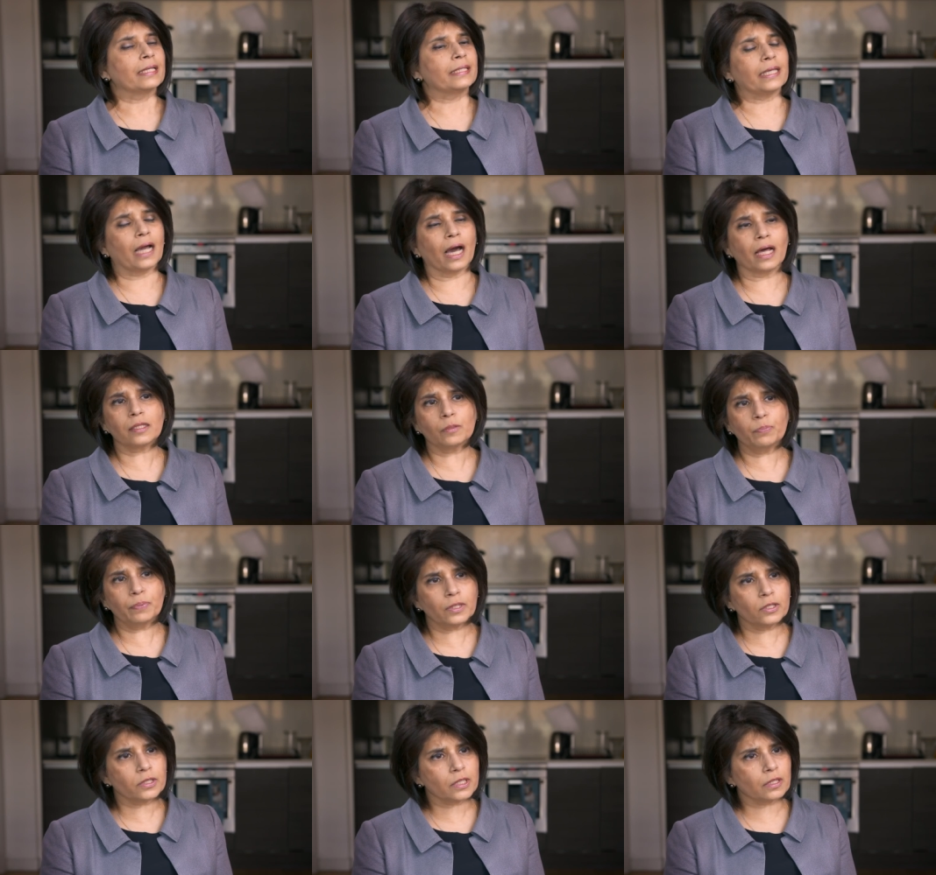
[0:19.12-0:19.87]
The other
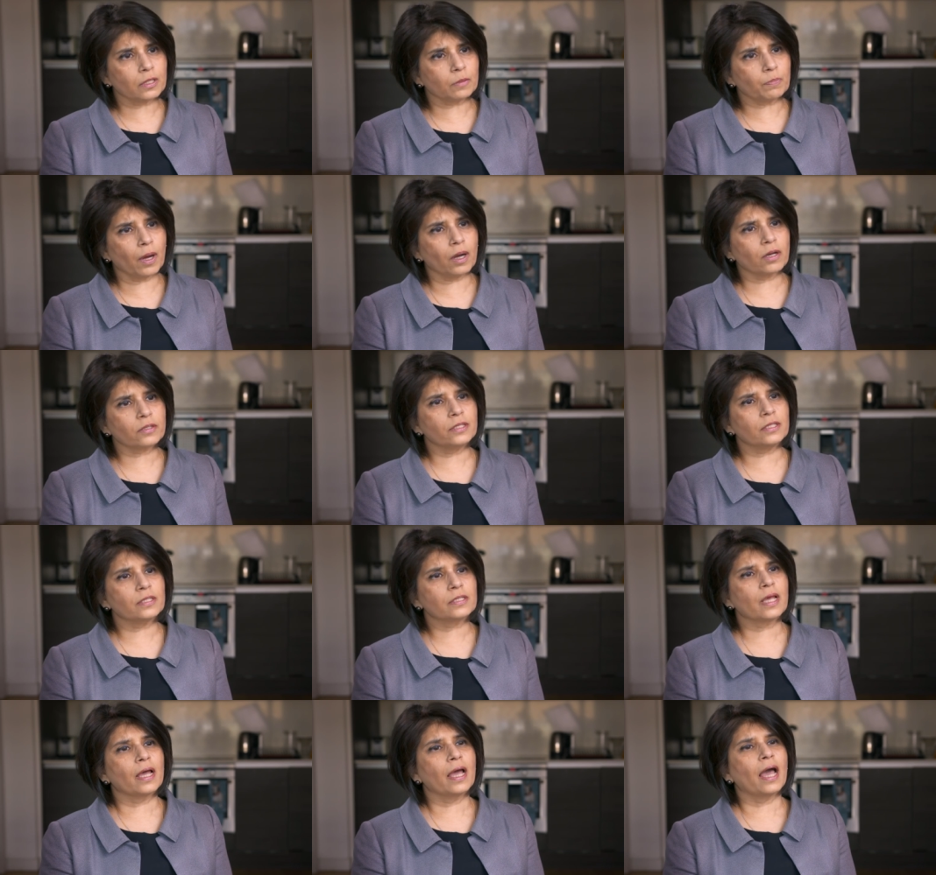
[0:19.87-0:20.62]
political
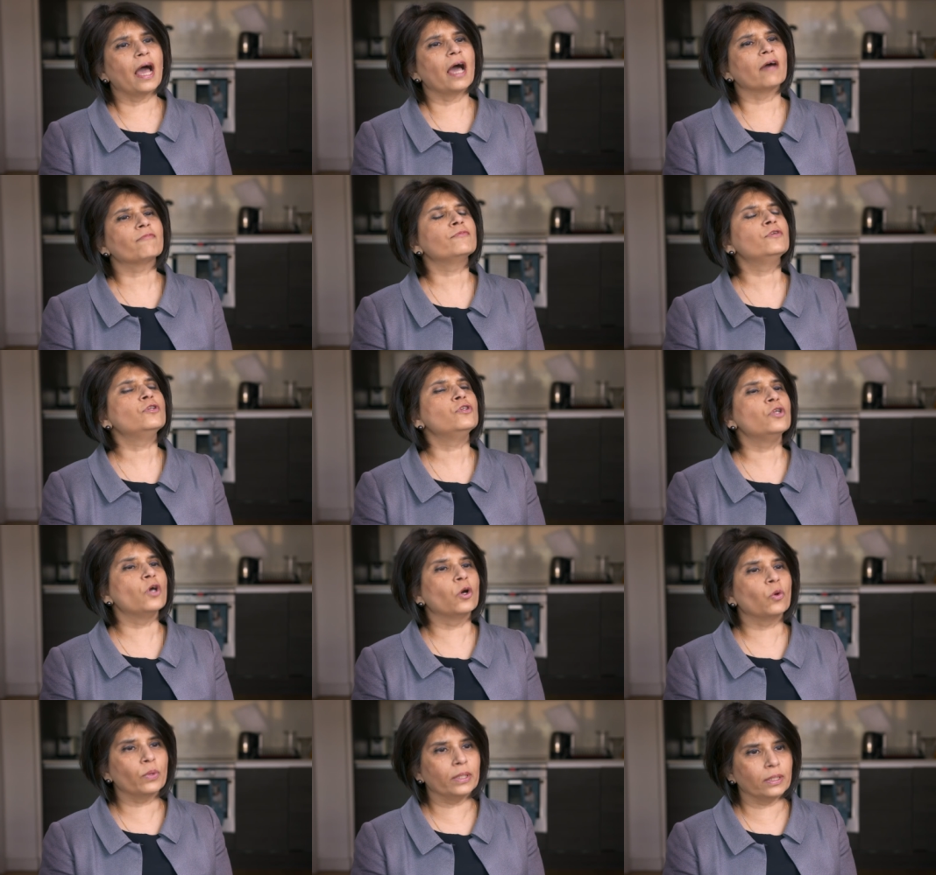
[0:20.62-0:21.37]
parties have
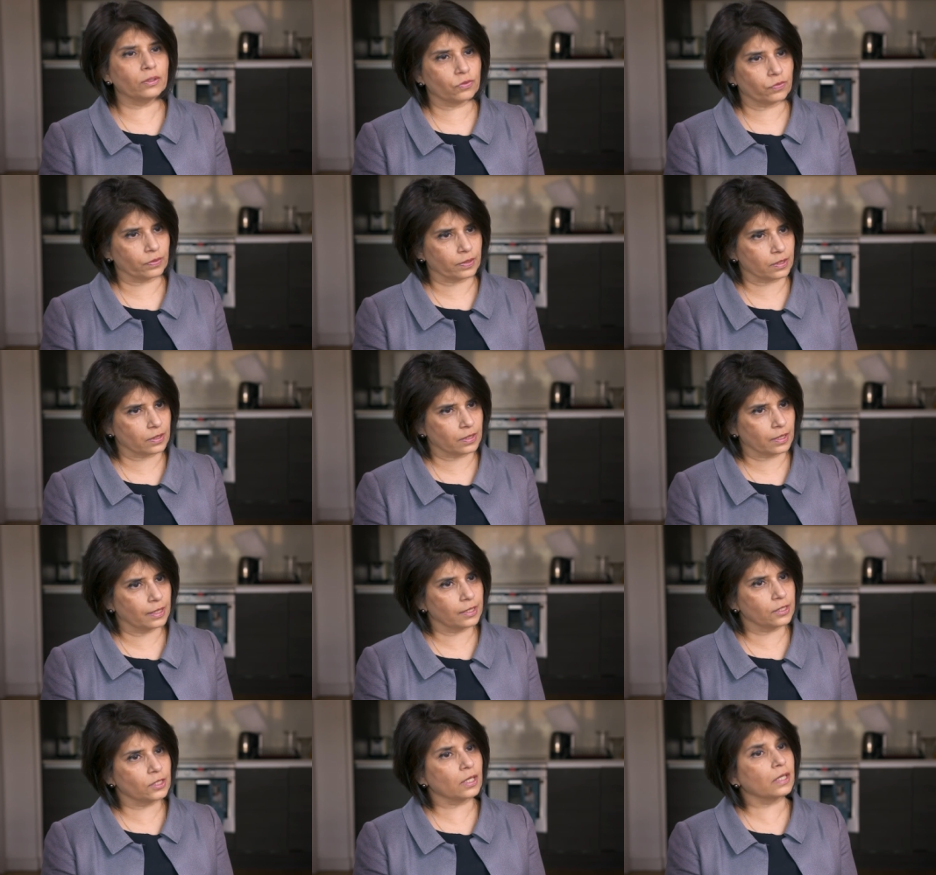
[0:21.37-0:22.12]
no
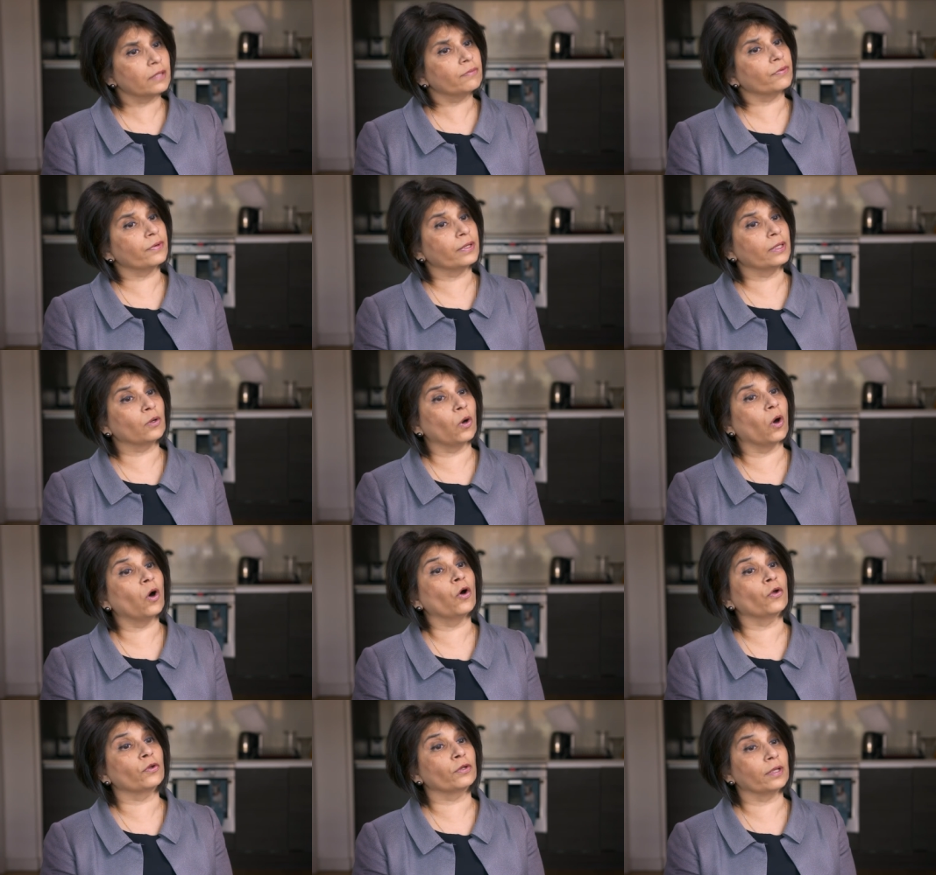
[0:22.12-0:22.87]
interest in delivering
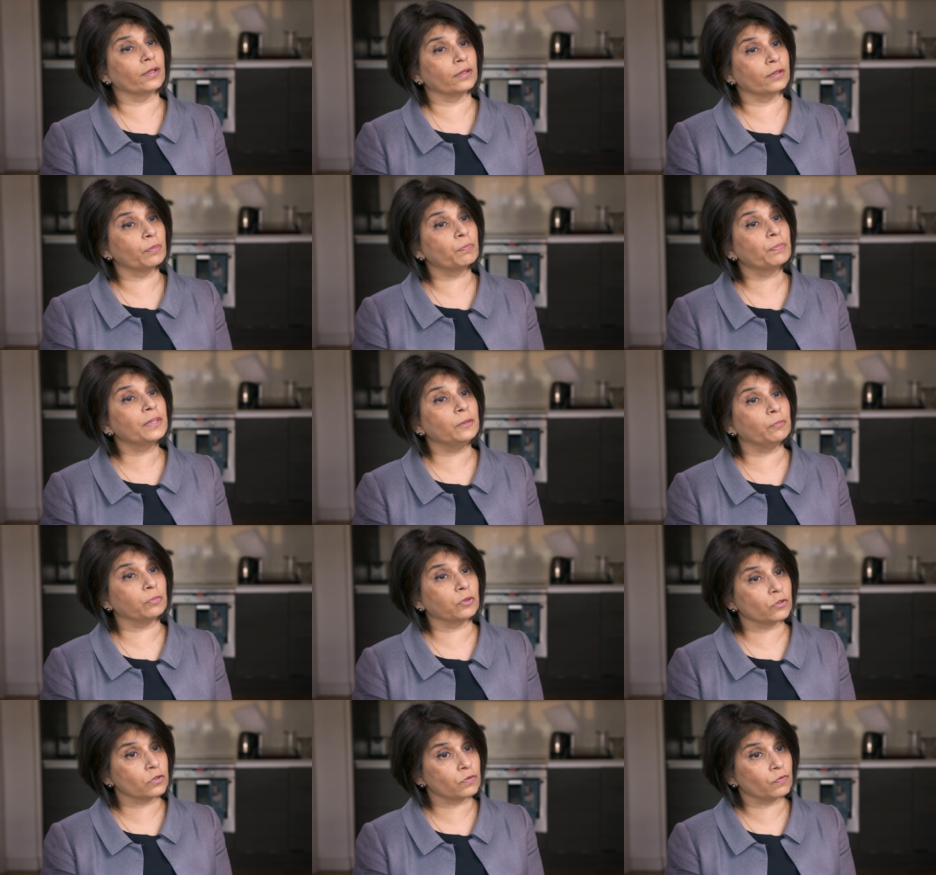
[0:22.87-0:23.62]
on the
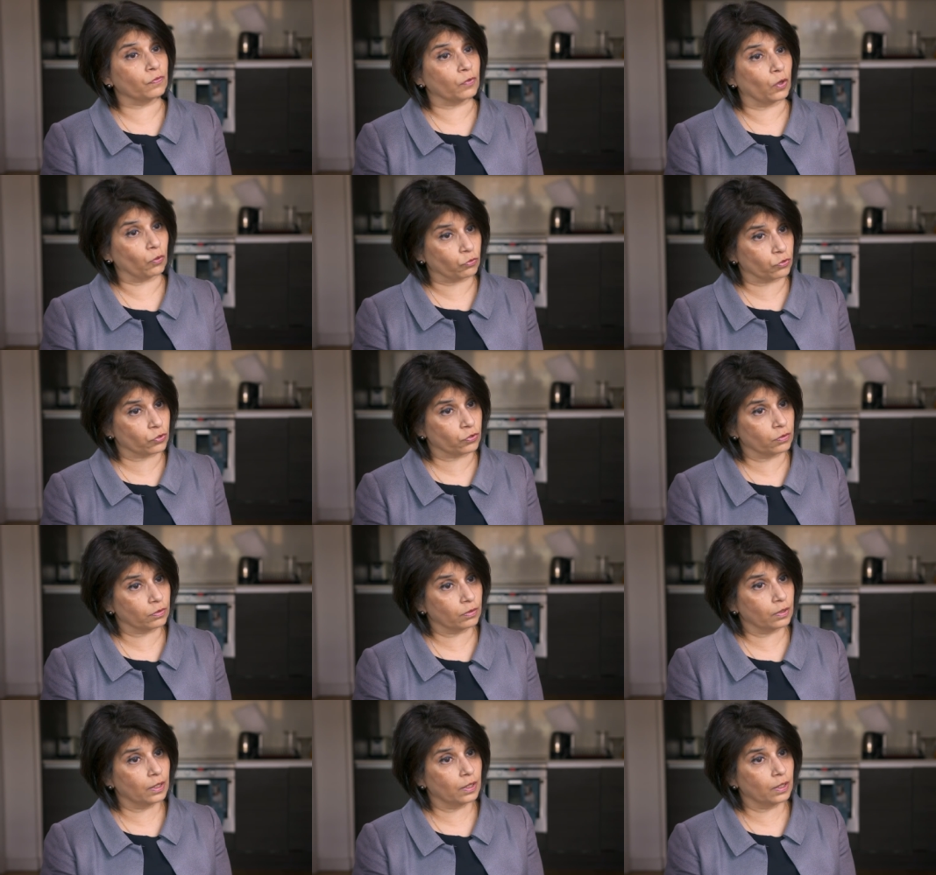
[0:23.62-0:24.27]
people's vote.